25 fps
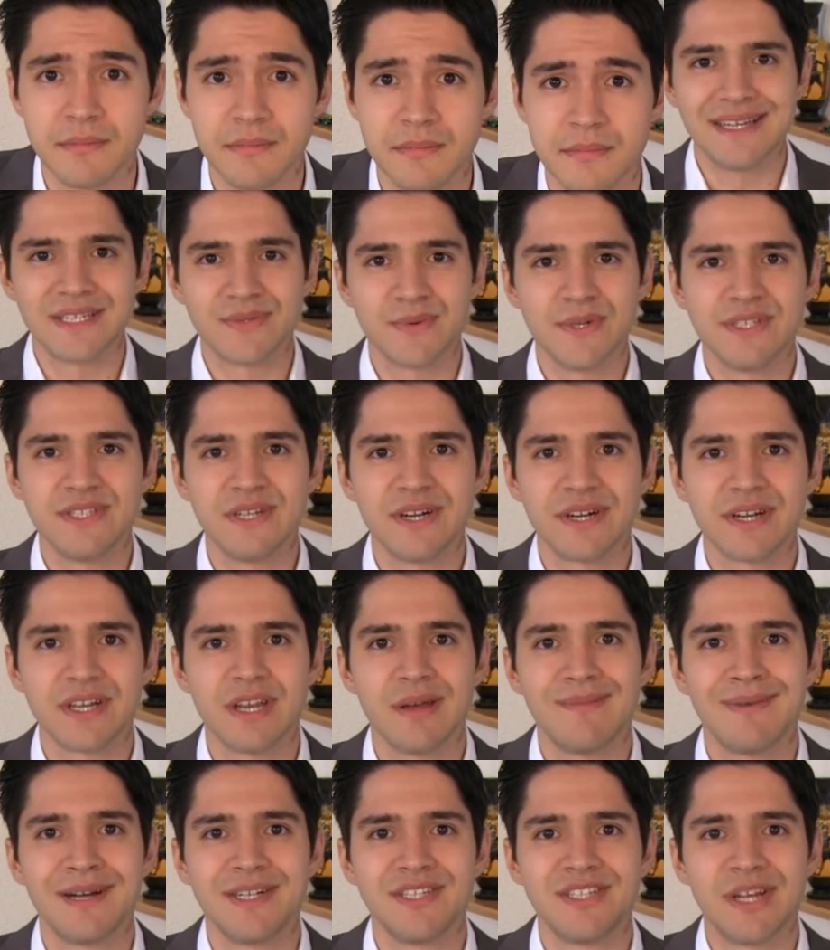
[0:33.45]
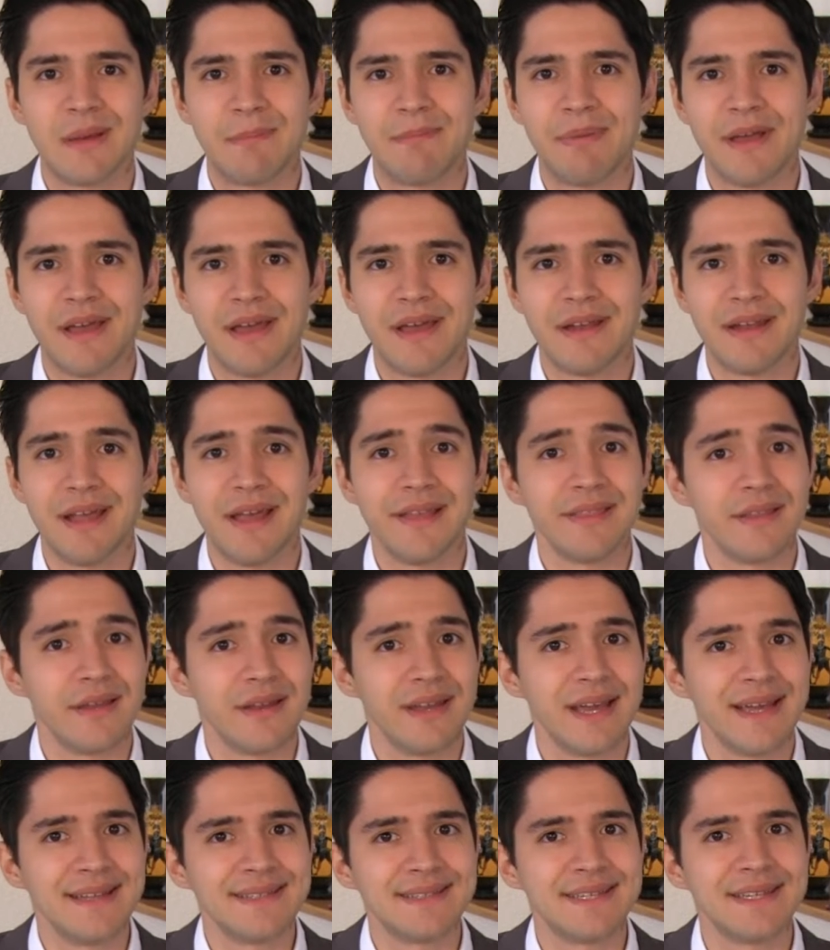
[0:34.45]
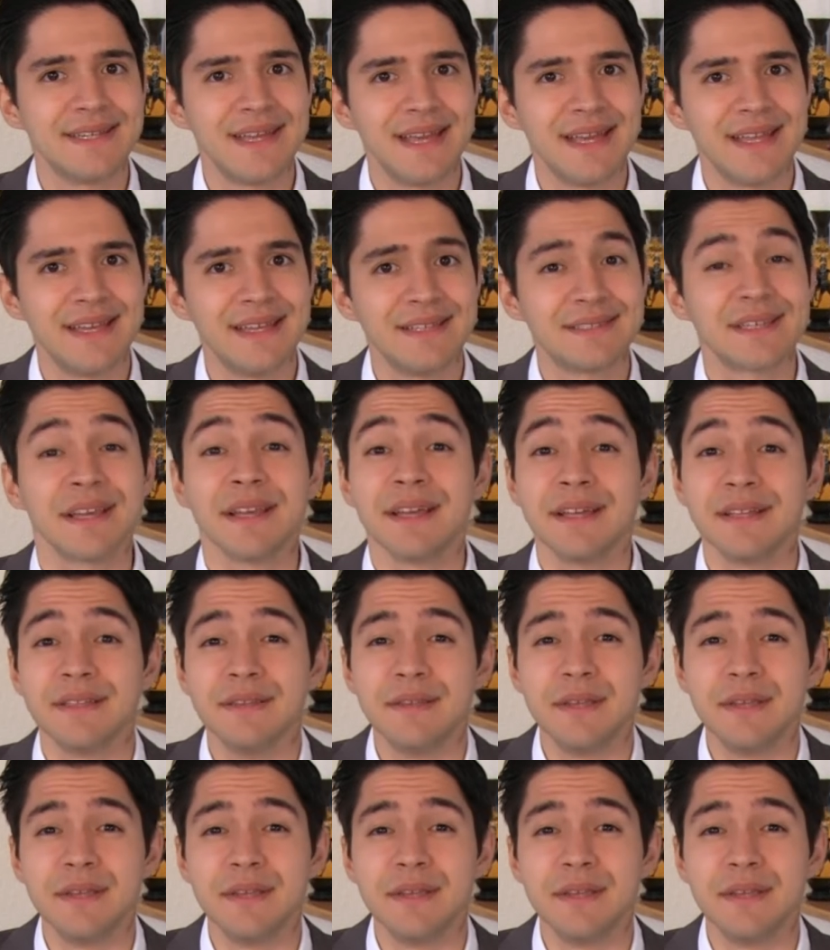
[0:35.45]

As we're talking about Japan and the 1980s,